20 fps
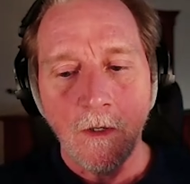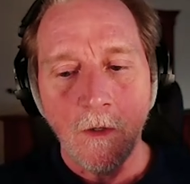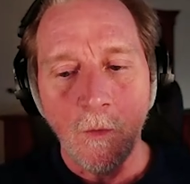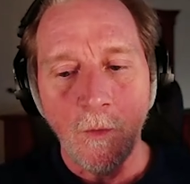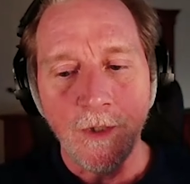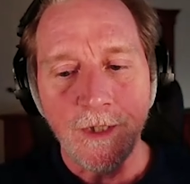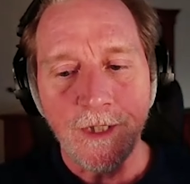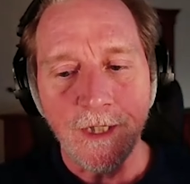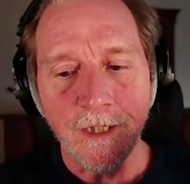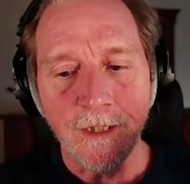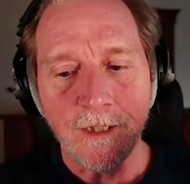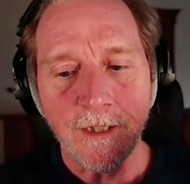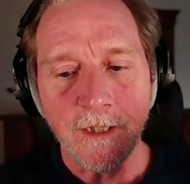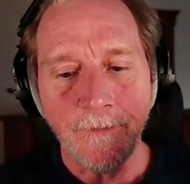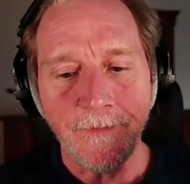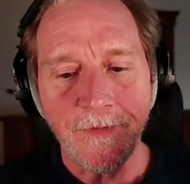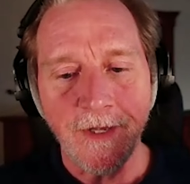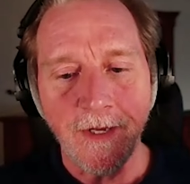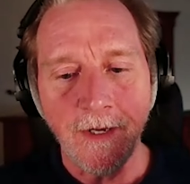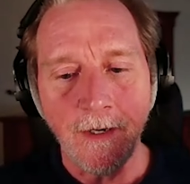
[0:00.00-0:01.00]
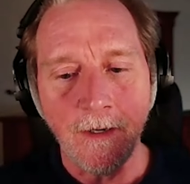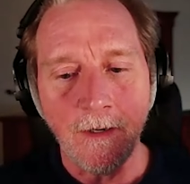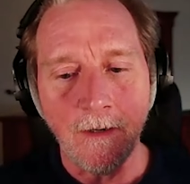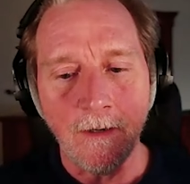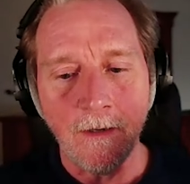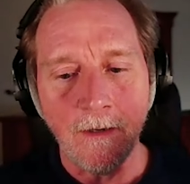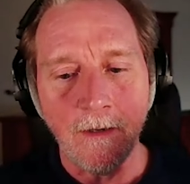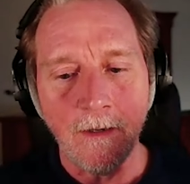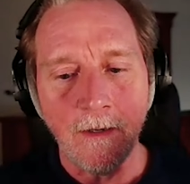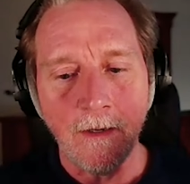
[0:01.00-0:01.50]
which is
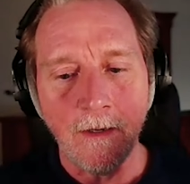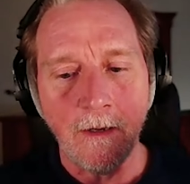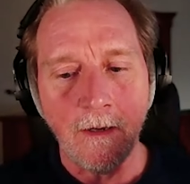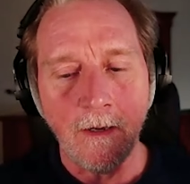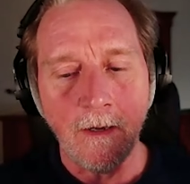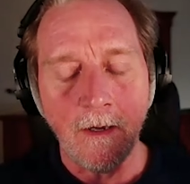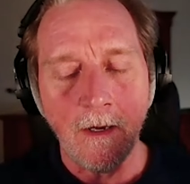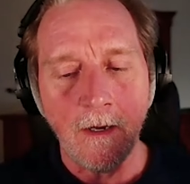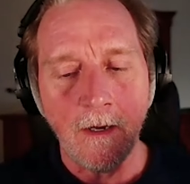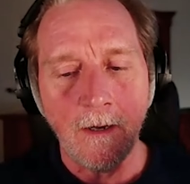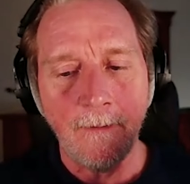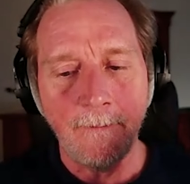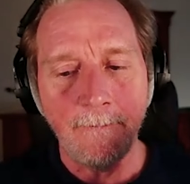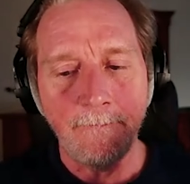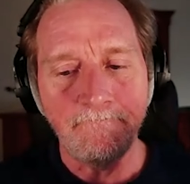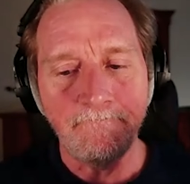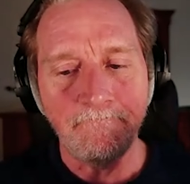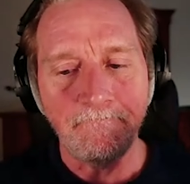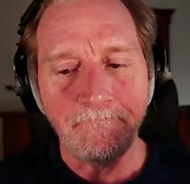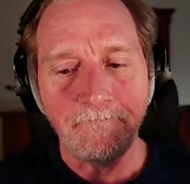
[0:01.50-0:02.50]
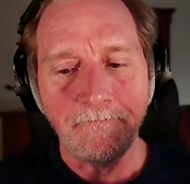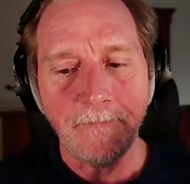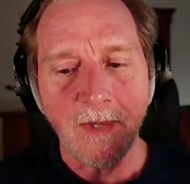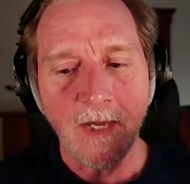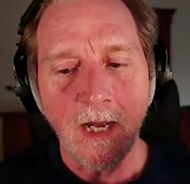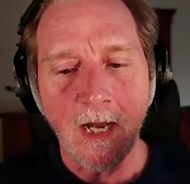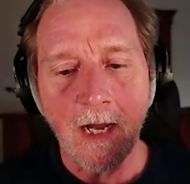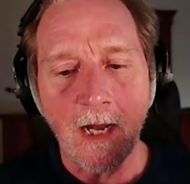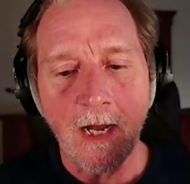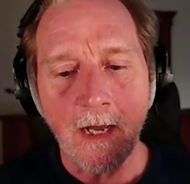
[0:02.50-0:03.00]
something um,
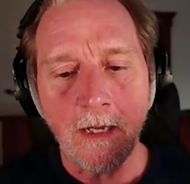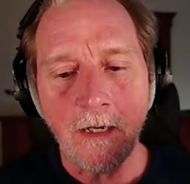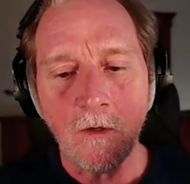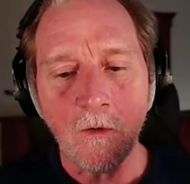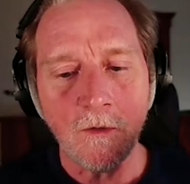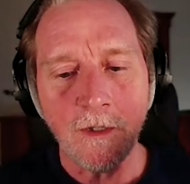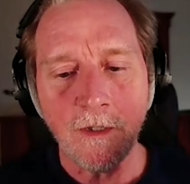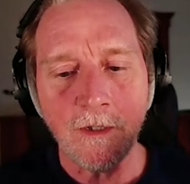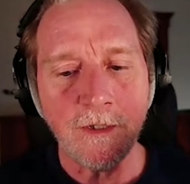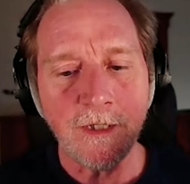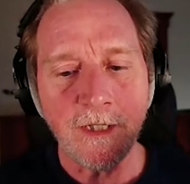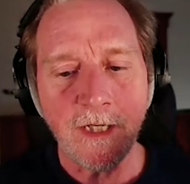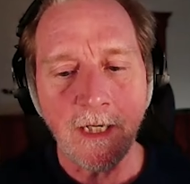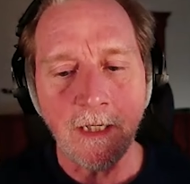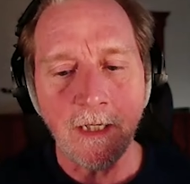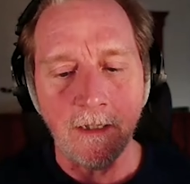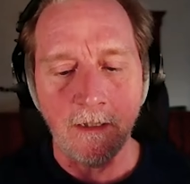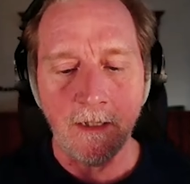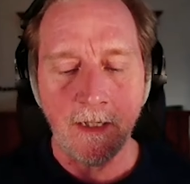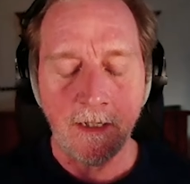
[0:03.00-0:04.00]
I don't understand.